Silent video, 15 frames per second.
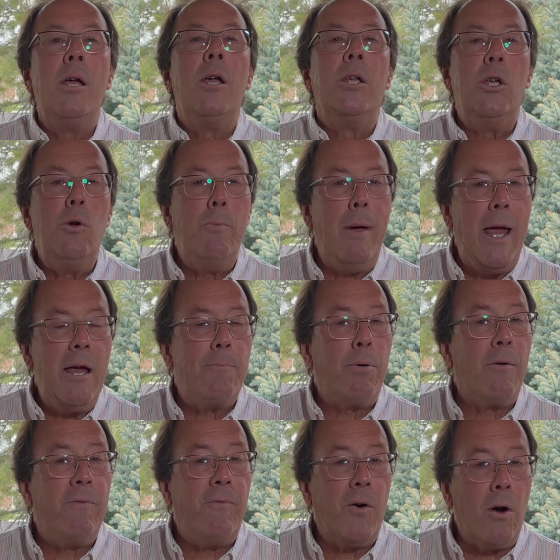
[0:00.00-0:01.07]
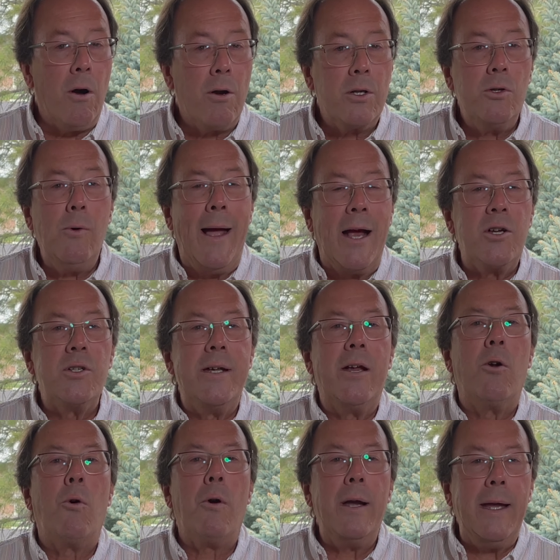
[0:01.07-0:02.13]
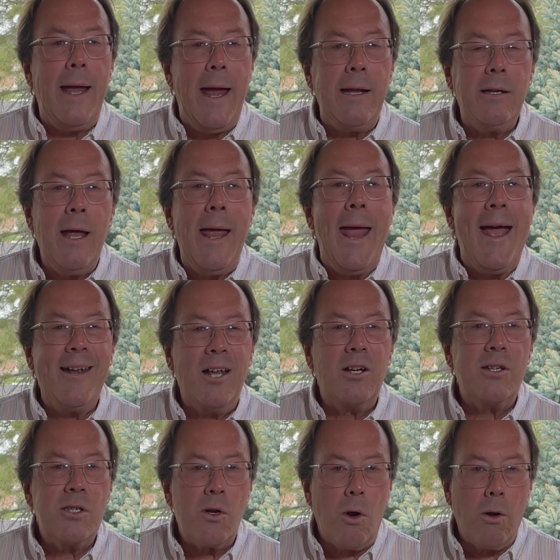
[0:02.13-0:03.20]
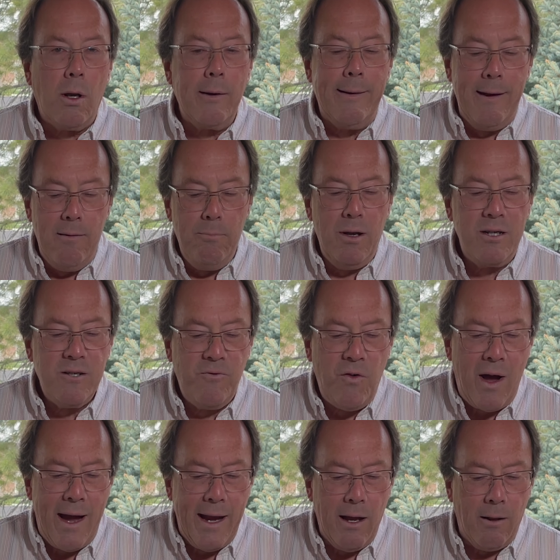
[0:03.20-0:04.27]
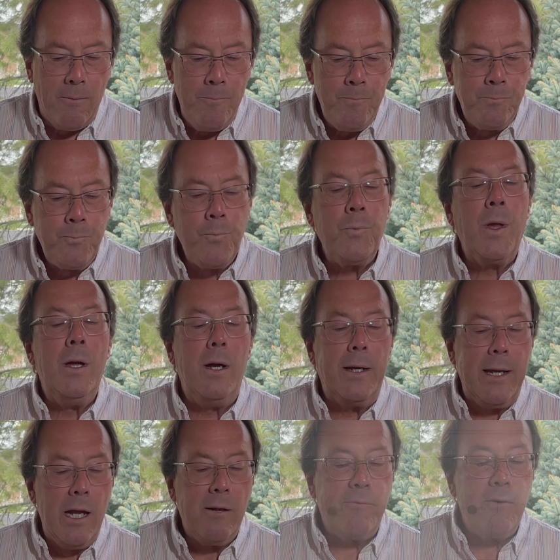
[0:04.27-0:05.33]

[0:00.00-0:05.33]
You may prefer to actually create an external image file. Again,